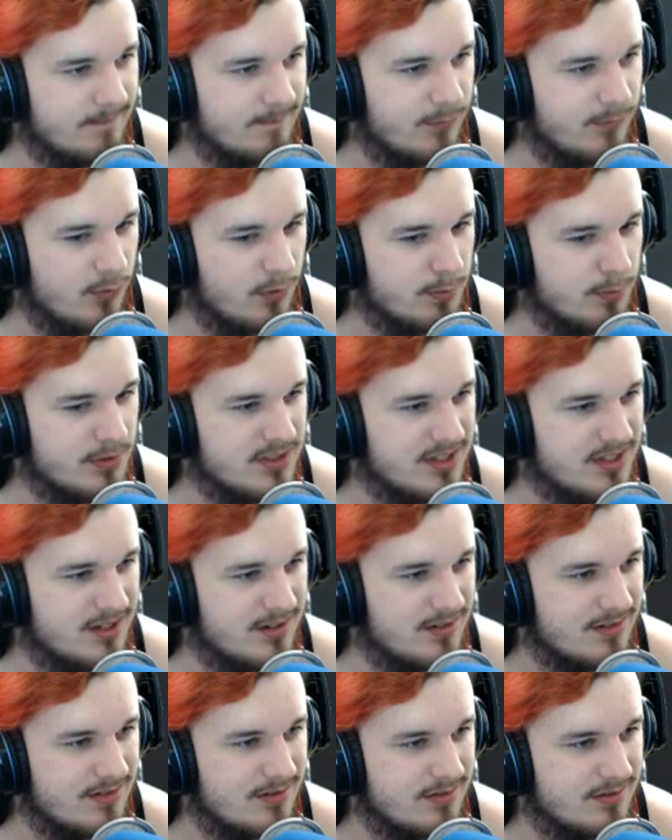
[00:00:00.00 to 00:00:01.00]

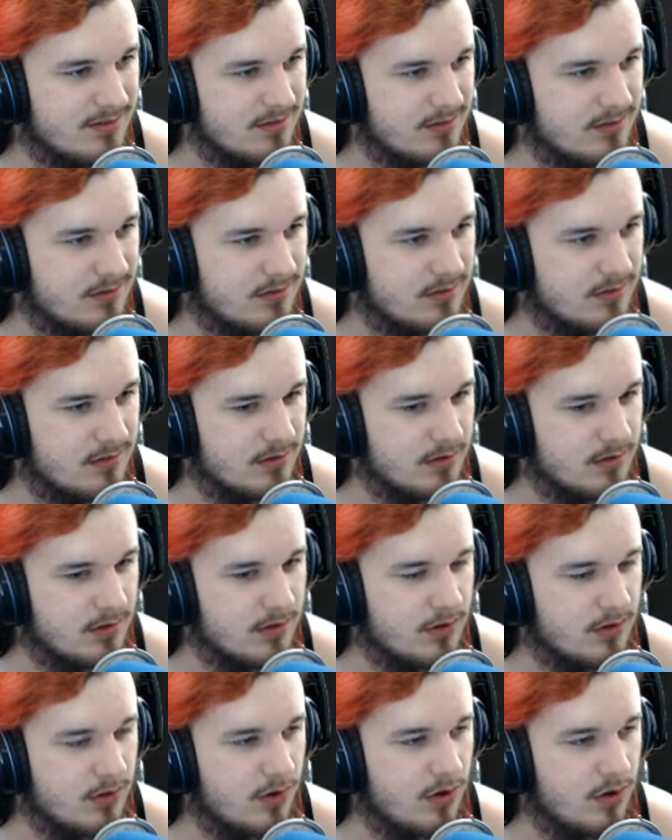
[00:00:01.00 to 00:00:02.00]
4%.
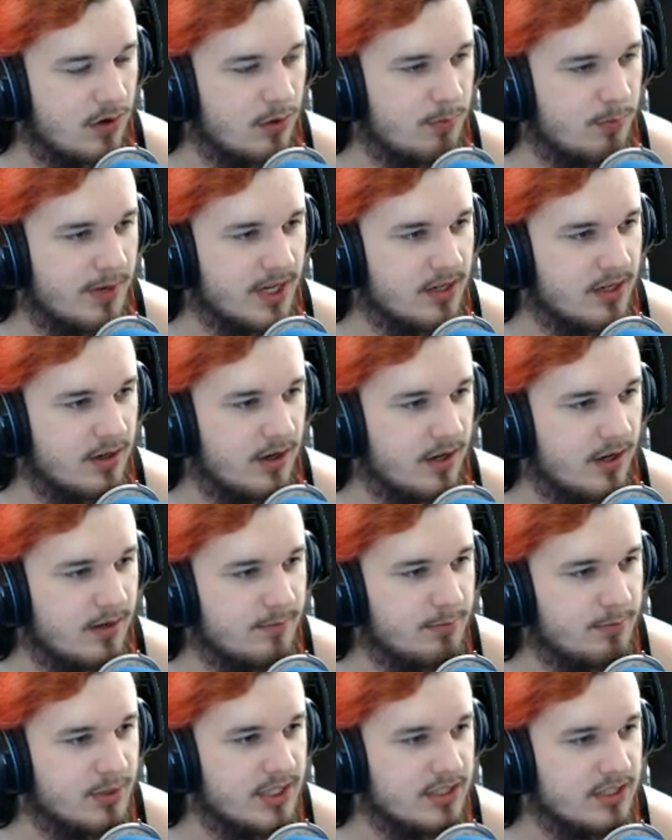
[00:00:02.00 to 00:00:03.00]
Oh, my God.
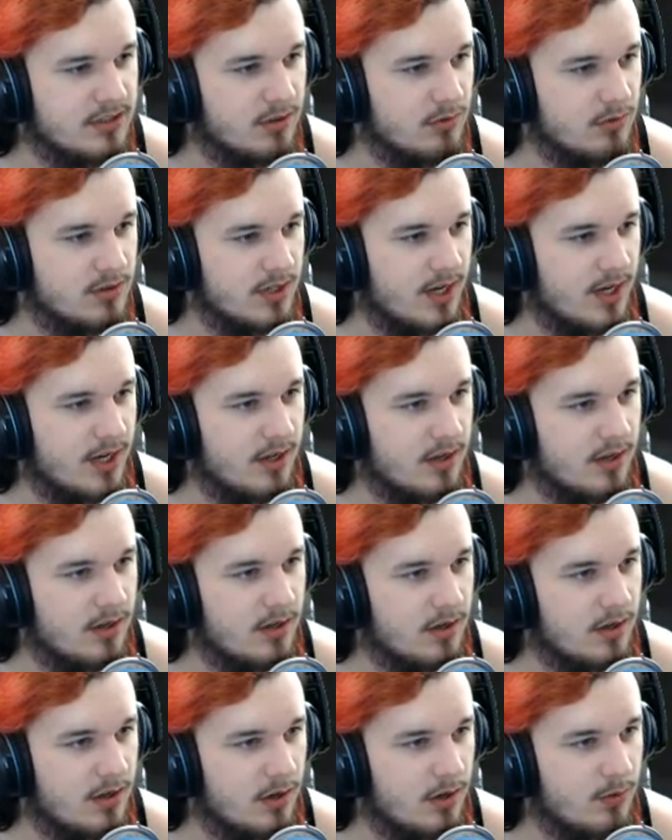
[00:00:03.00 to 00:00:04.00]
Please don't die.
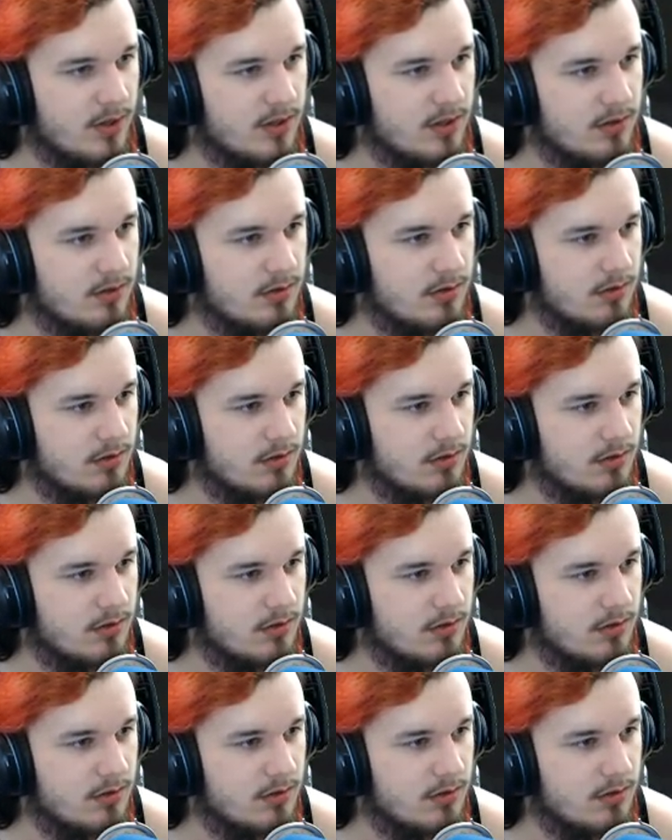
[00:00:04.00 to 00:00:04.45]
Oh, what?